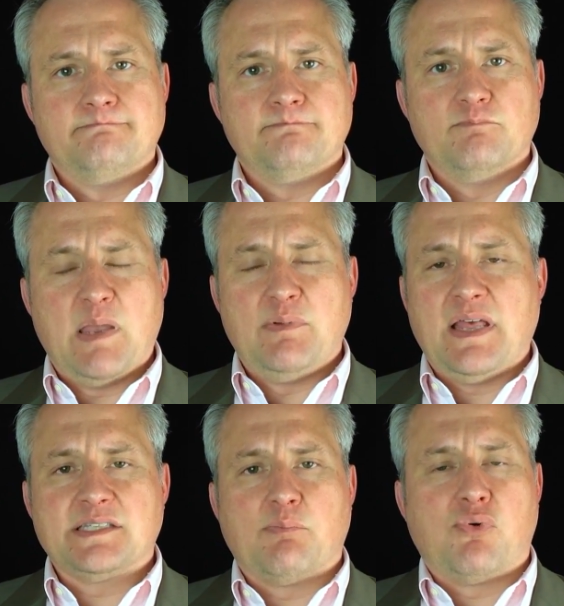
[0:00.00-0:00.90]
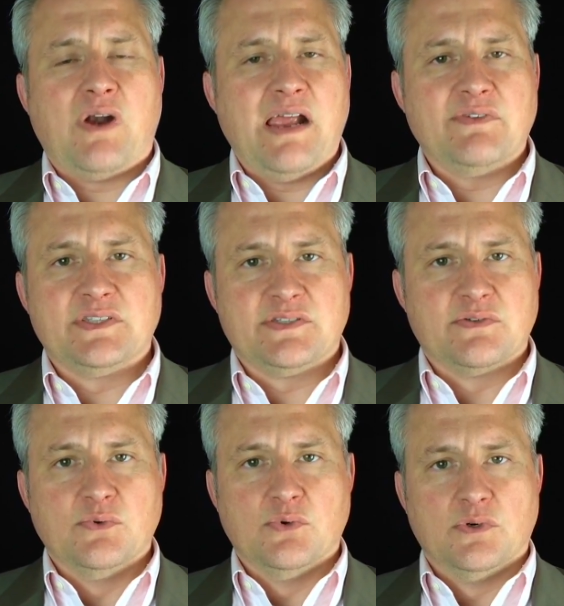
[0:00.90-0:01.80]
Maybe that's a private
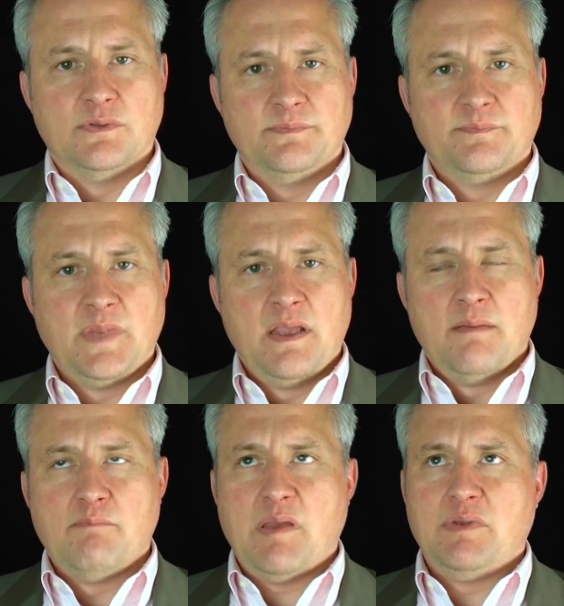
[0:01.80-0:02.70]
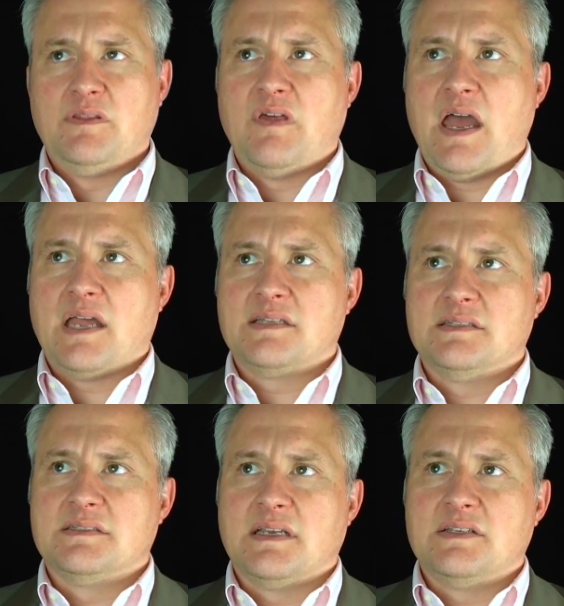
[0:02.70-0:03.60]
school. Maybe that
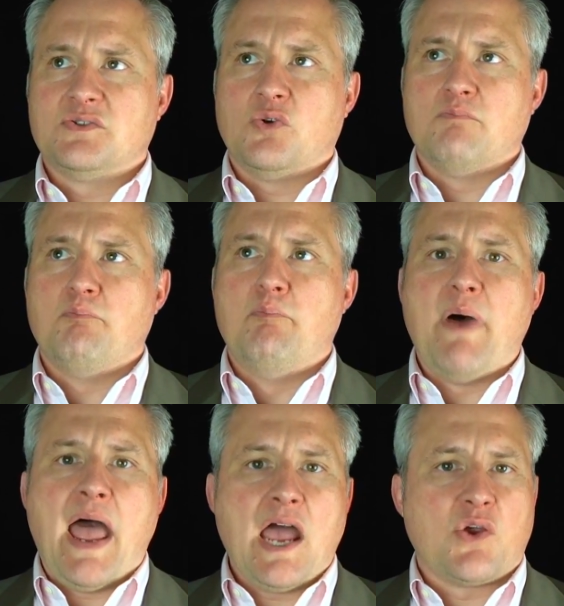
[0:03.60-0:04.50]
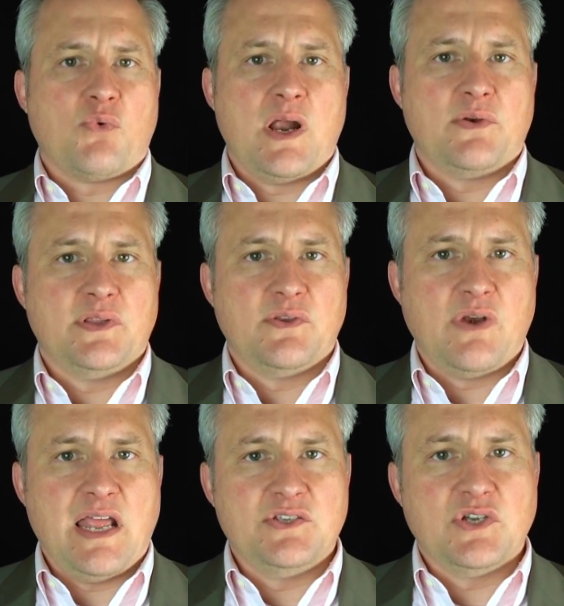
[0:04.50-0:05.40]
is a certain background in
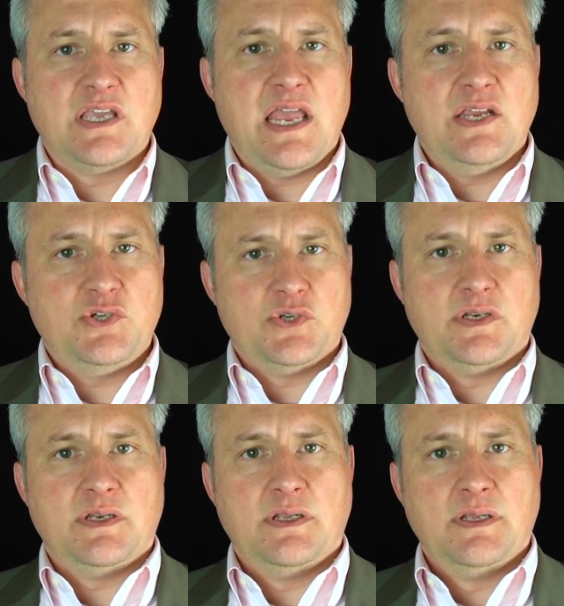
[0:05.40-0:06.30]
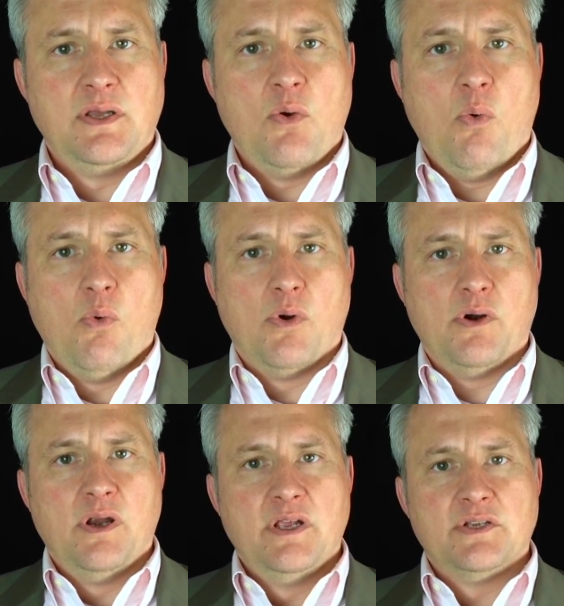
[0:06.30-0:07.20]
their education,
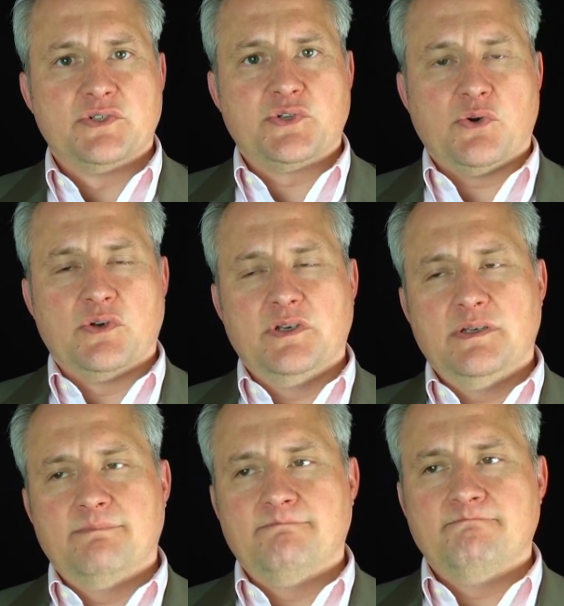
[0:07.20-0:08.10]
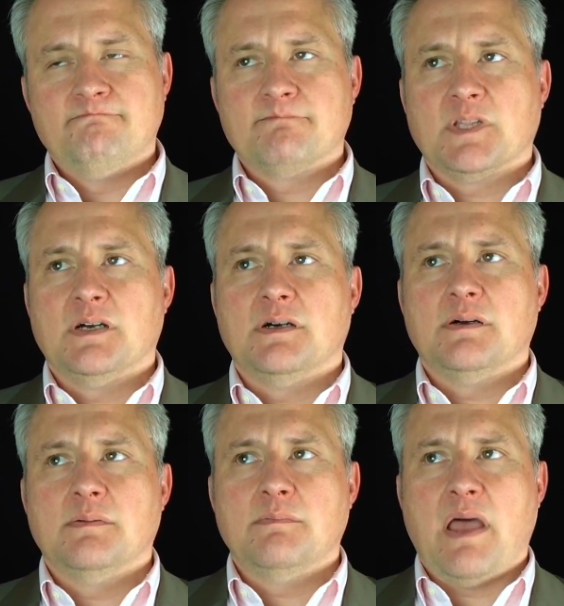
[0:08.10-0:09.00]
or certain
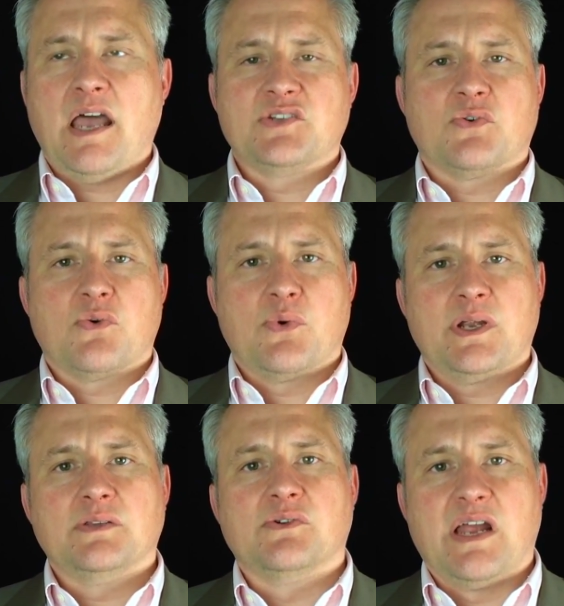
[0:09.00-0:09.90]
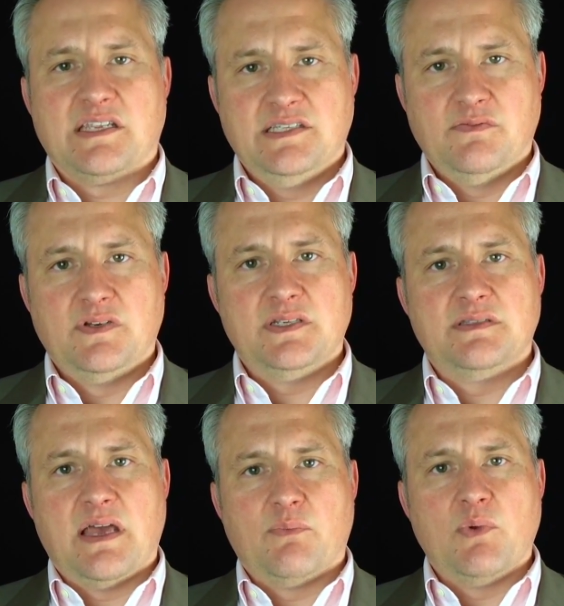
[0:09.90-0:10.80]
extracurricular activities
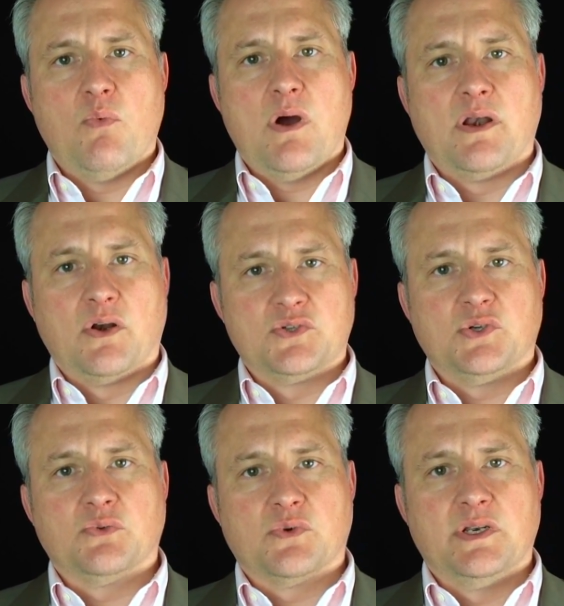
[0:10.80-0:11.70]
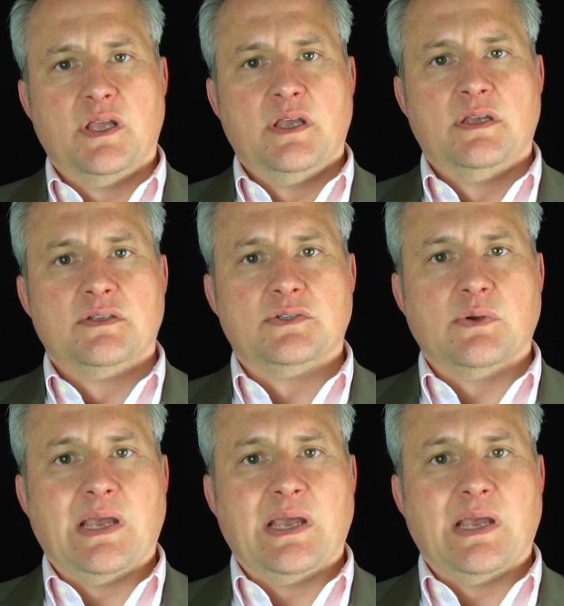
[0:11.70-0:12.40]
that we want our children to